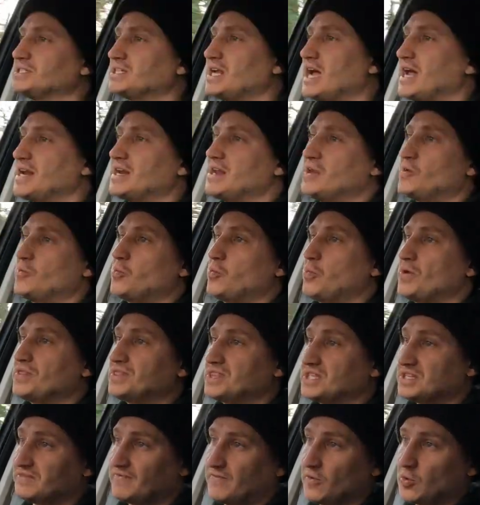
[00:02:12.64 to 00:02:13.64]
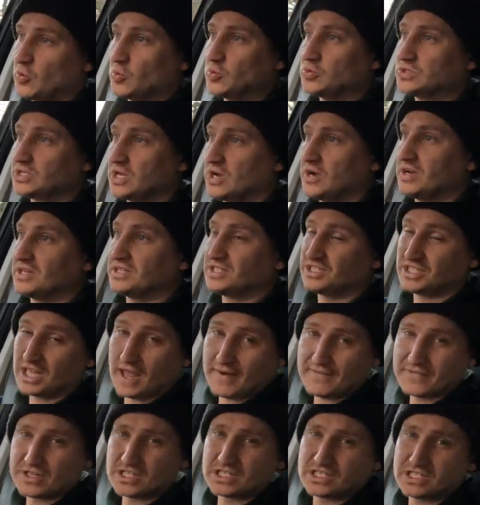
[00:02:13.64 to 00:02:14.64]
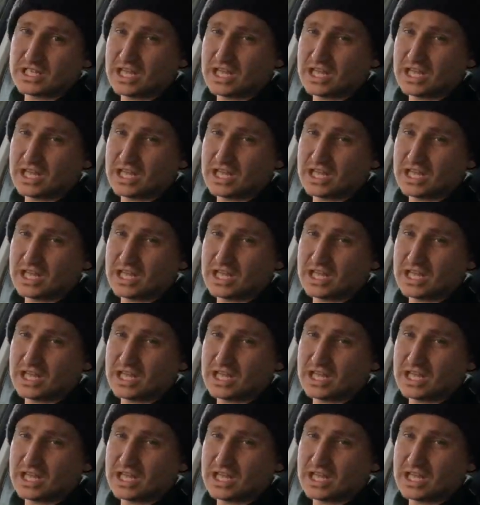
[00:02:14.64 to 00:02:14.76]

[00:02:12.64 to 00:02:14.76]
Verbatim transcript: as standard with the full size seven